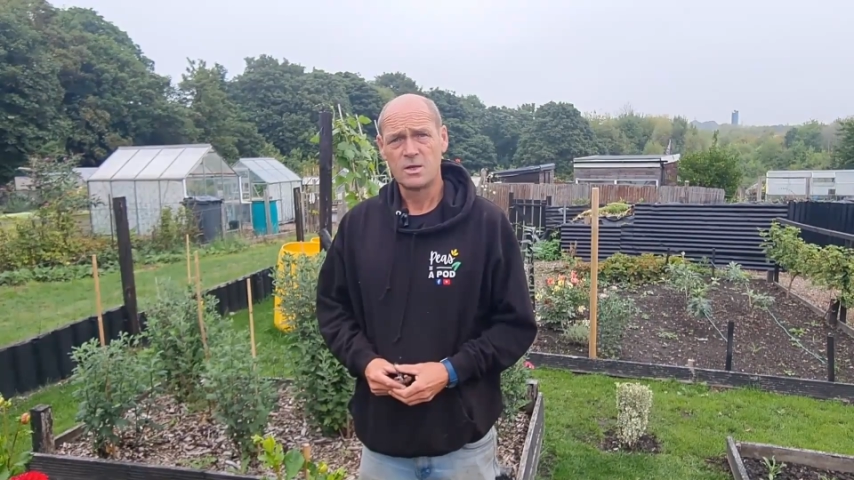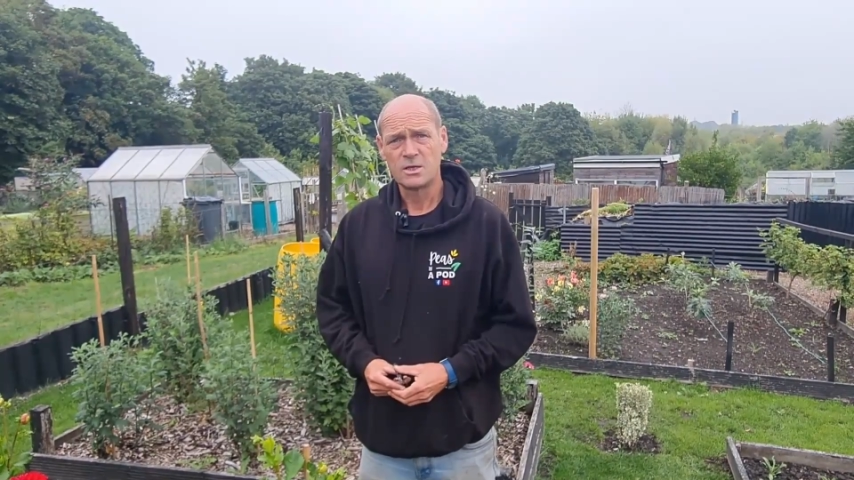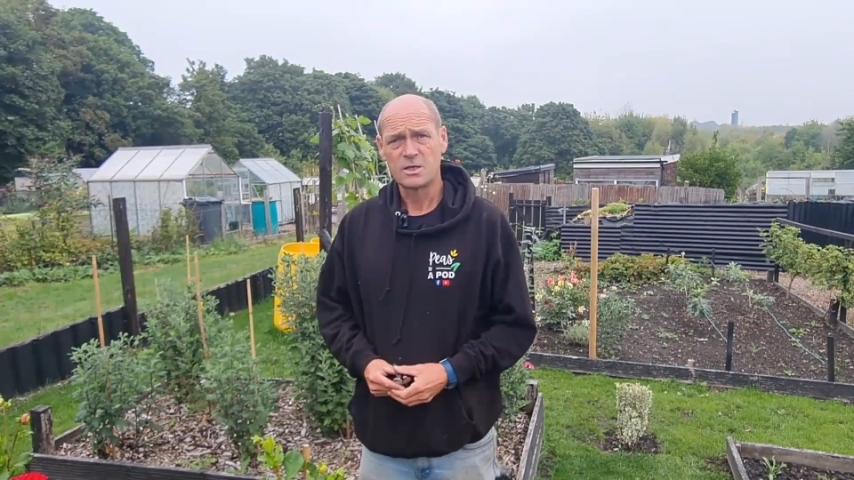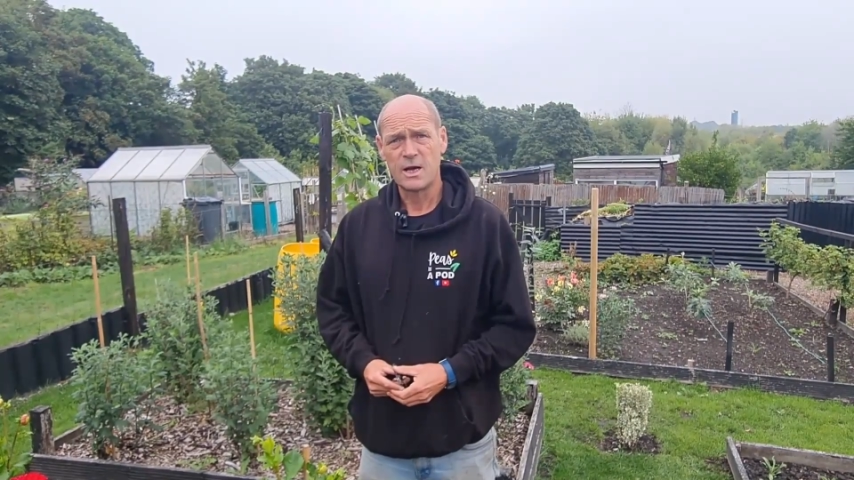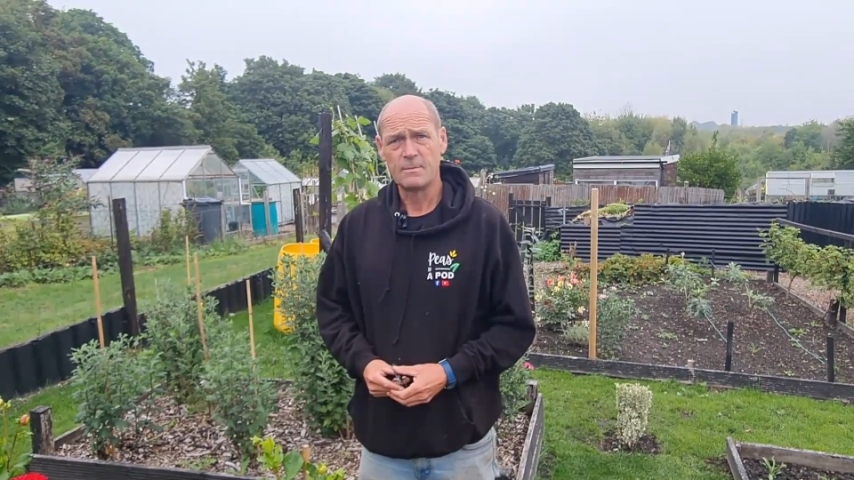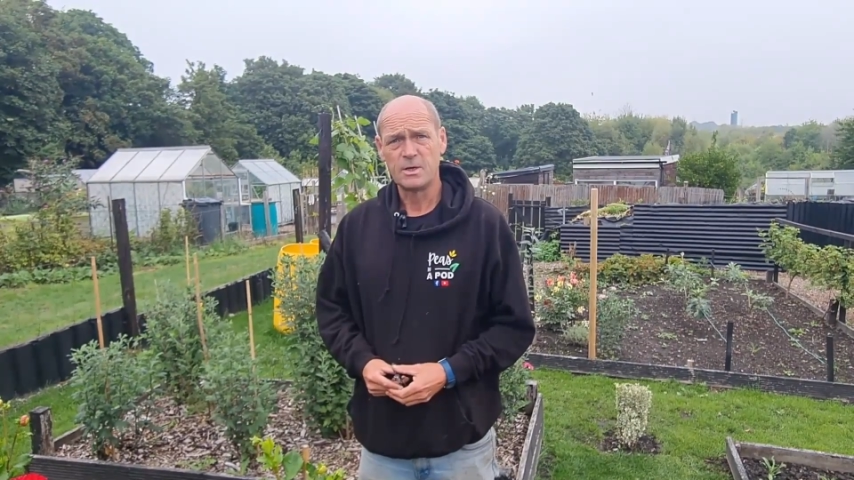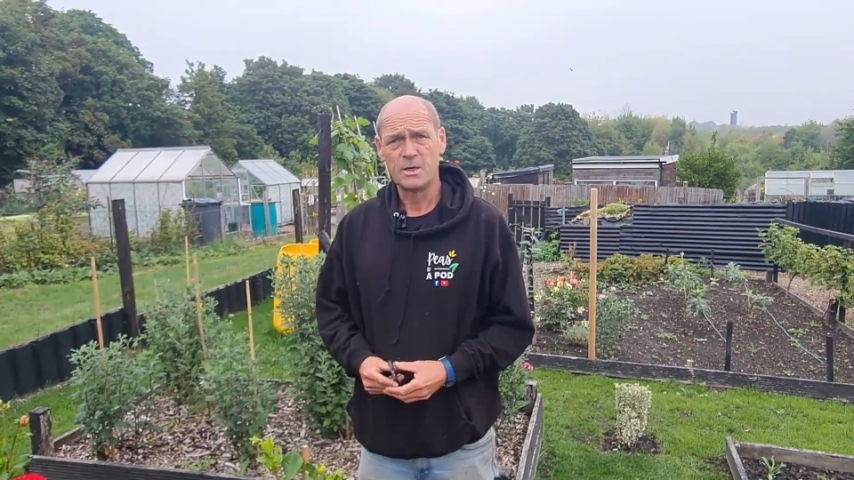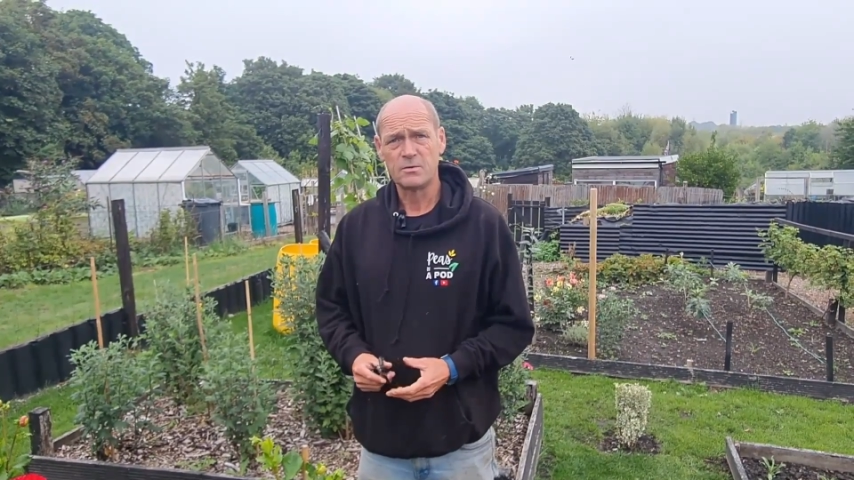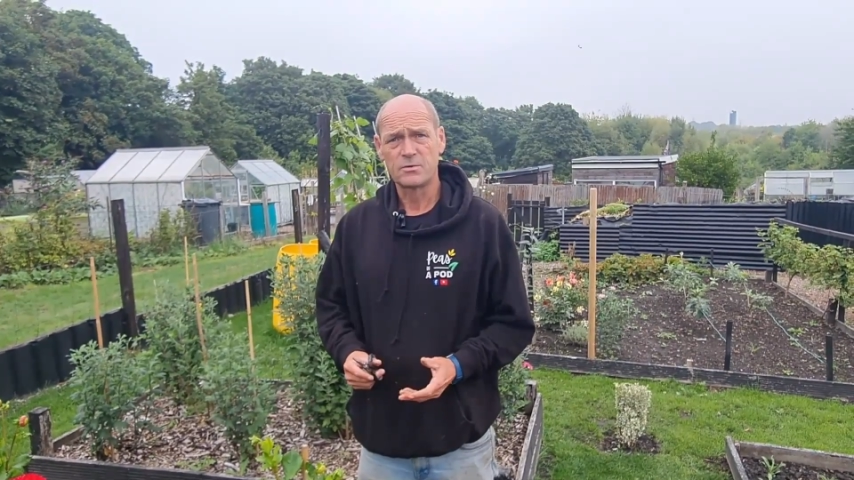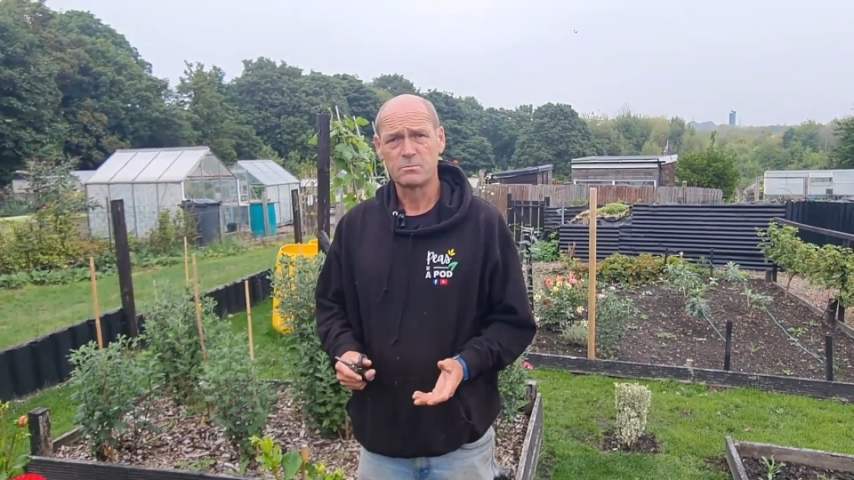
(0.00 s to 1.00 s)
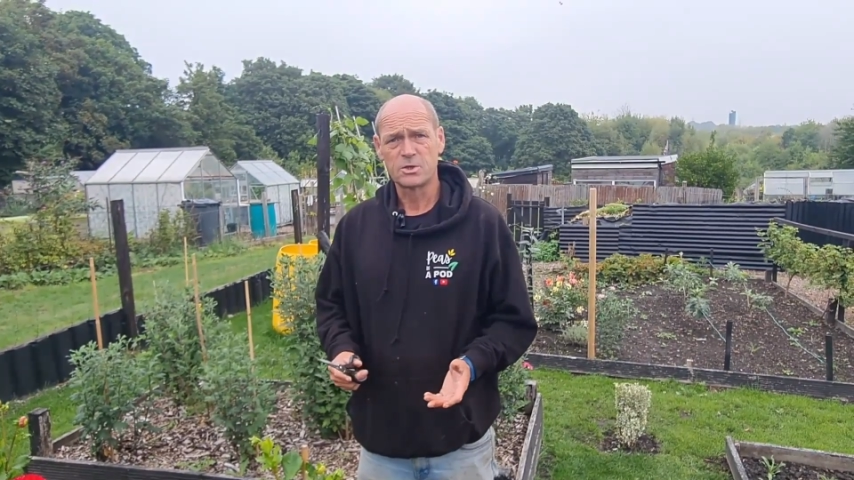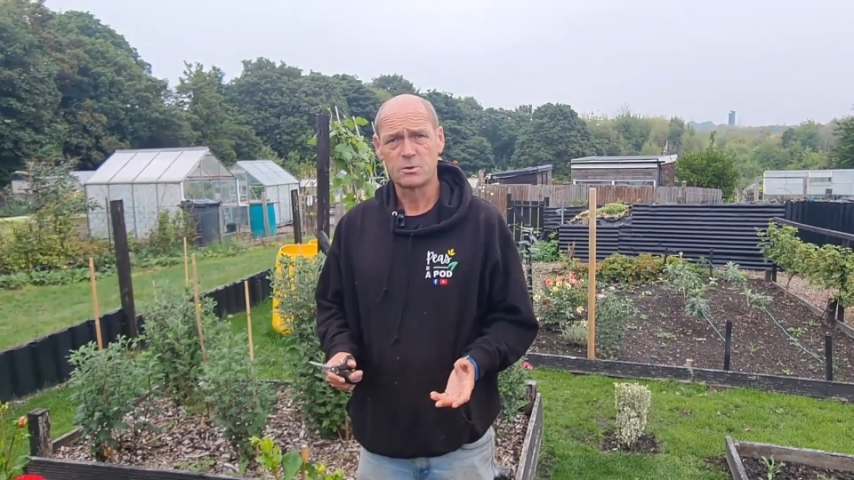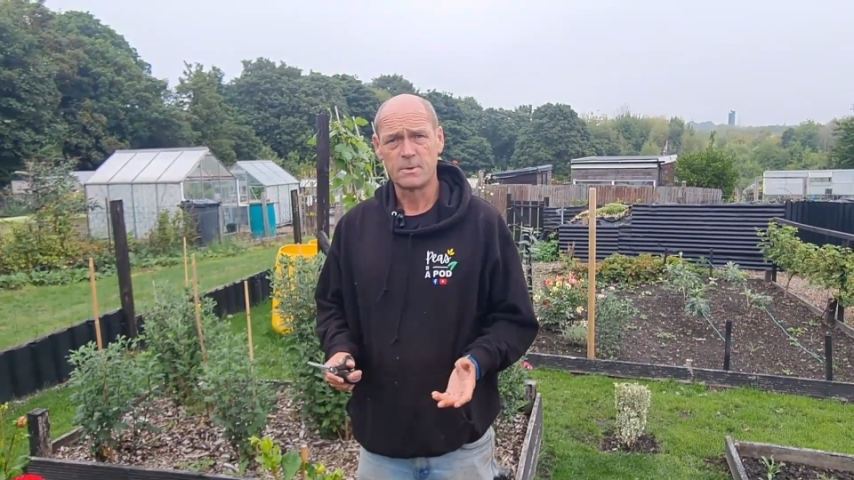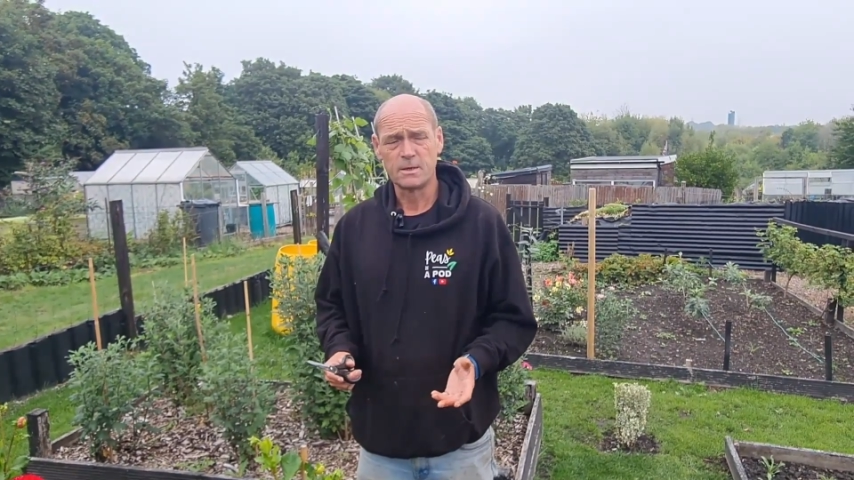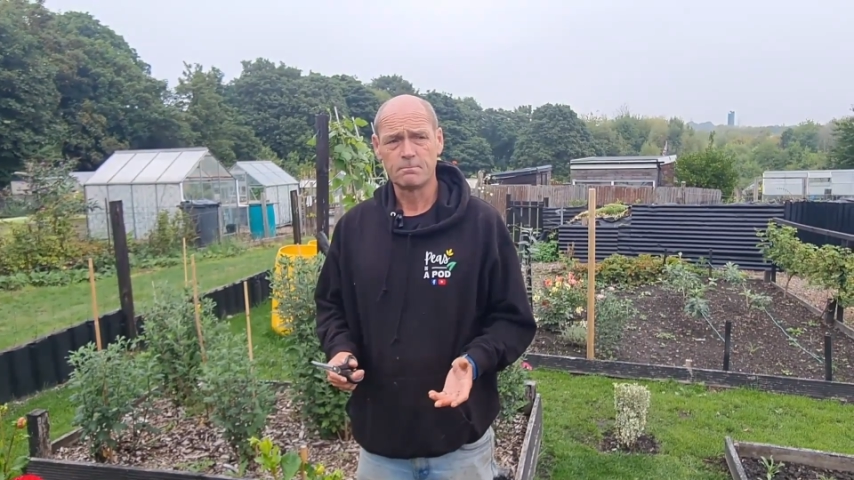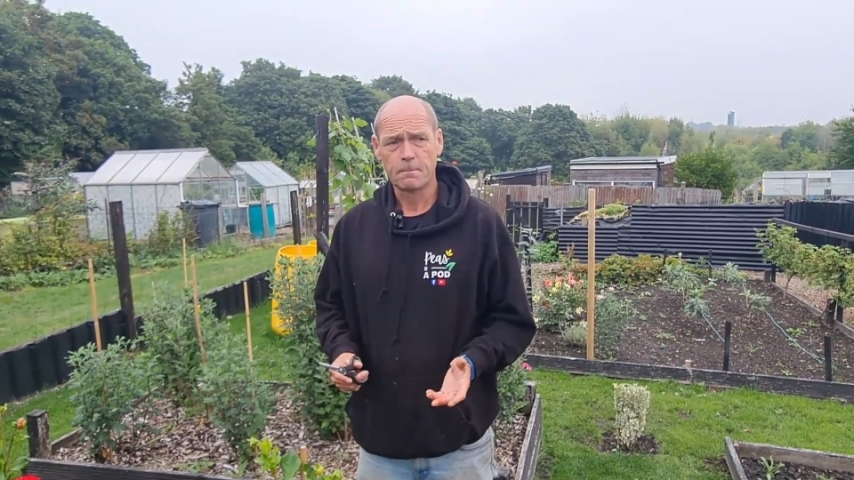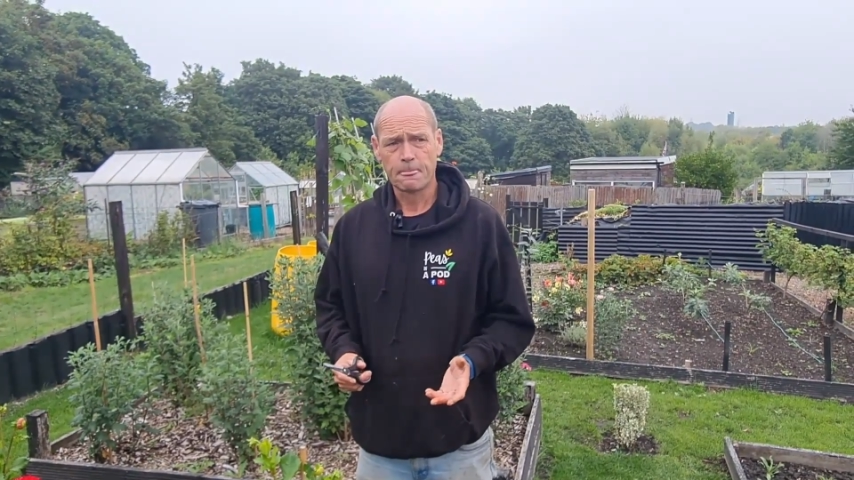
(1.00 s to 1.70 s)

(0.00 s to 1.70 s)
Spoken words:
this time of year from summer.